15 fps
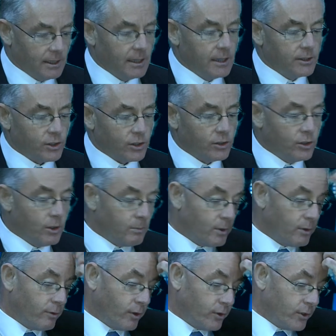There are a number
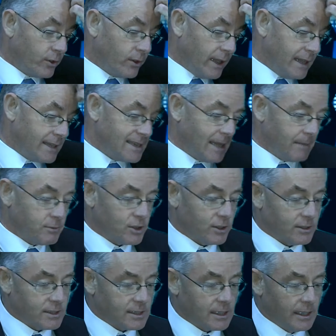of other
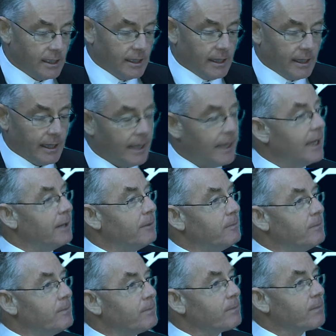exemptions.
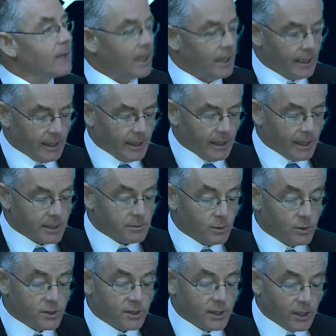I
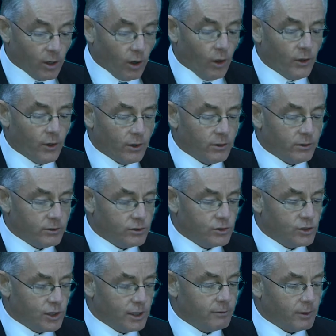suppose the other
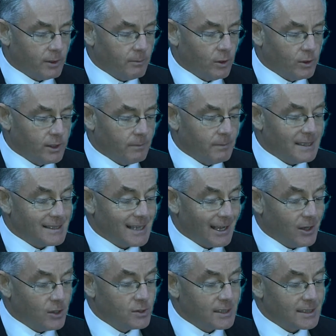chief one among them is
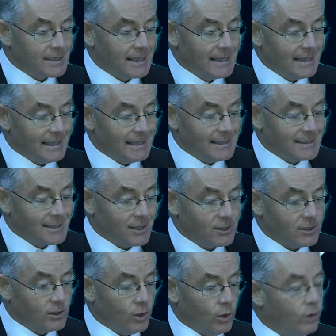houses in
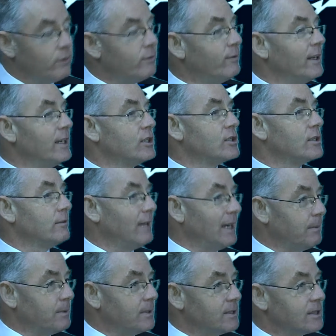certain unfinished
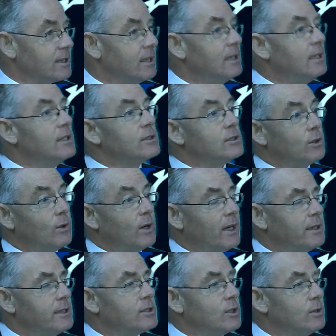developments. So I
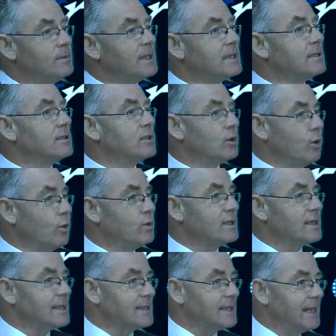assume this is the ghost
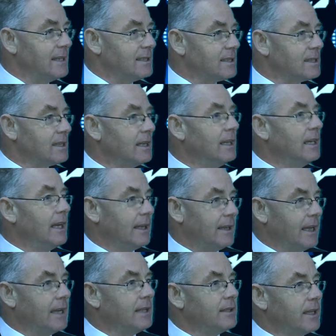estates,
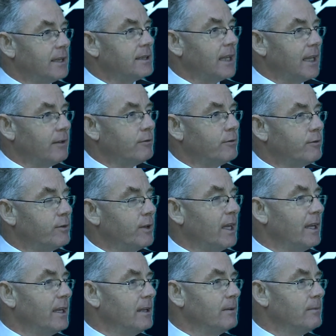again, that have
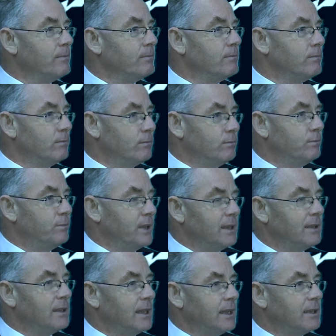
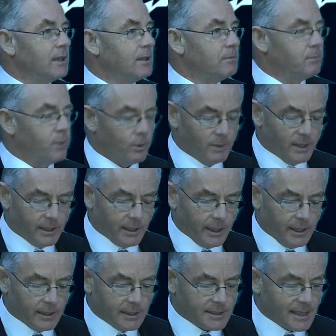been in the public
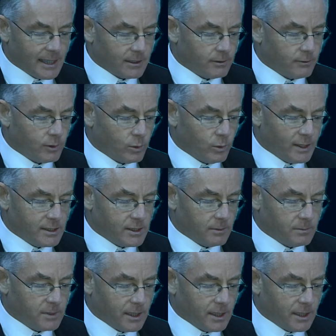sector for quite some time.